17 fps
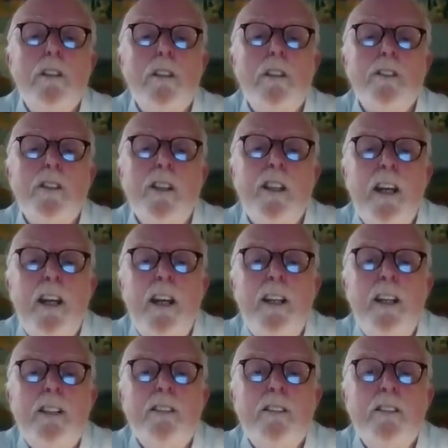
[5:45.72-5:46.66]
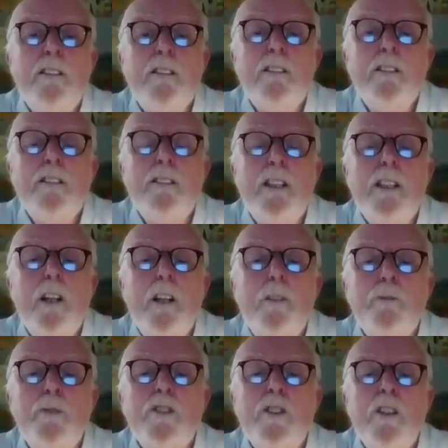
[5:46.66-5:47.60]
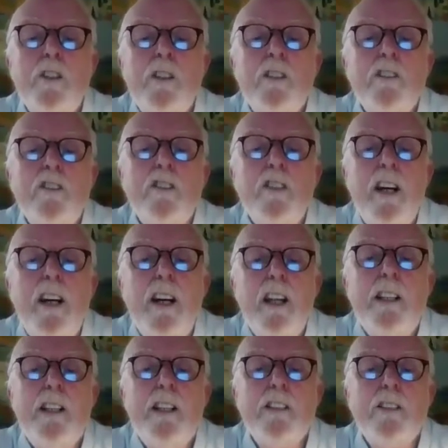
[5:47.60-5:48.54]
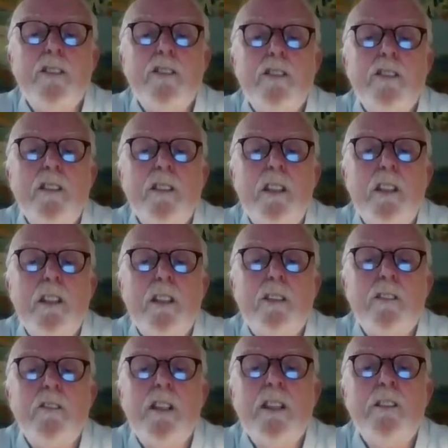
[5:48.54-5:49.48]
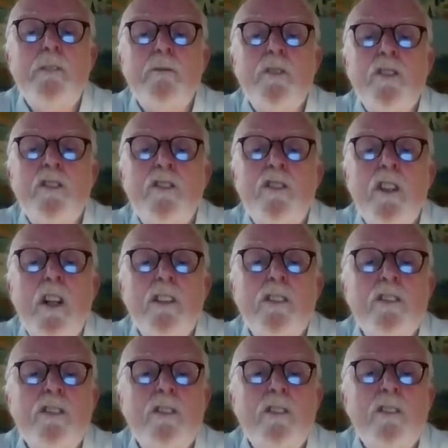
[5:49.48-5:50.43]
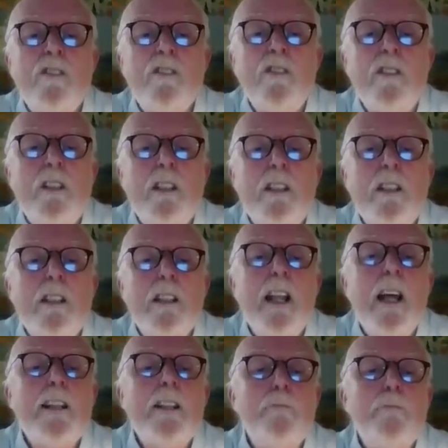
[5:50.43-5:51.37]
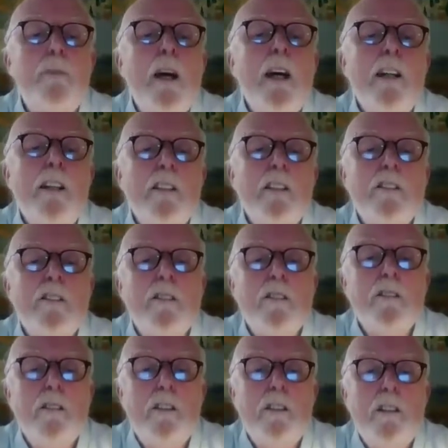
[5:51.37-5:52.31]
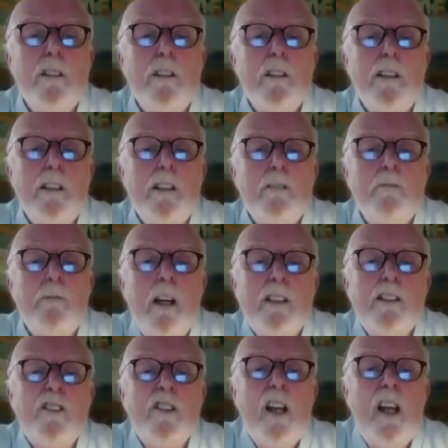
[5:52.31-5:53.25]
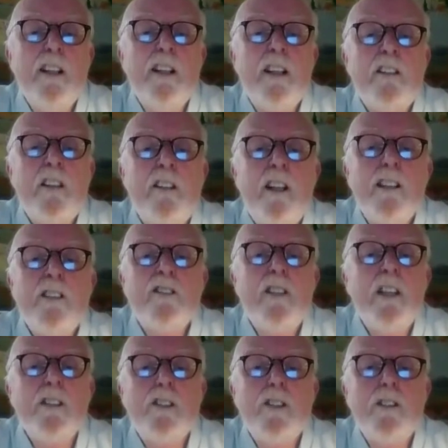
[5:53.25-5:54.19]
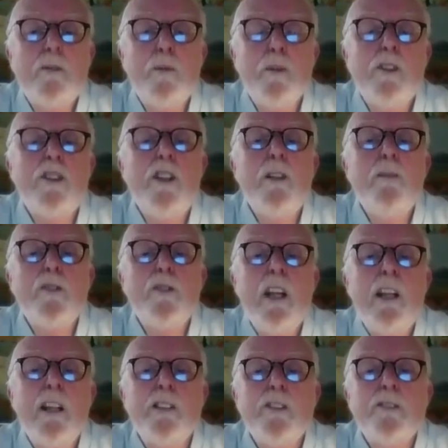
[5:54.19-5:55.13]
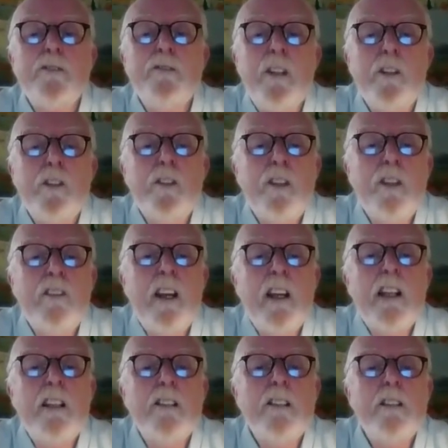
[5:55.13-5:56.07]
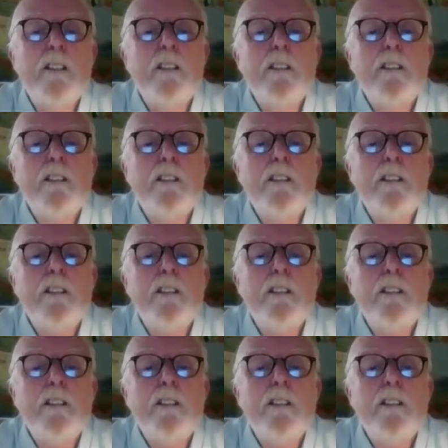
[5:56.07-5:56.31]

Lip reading: Today, the Armstrongs, Elliots, Grahams, and Johnsons, like the Bells, might say that their ancestors were sheep stealers from the north of England.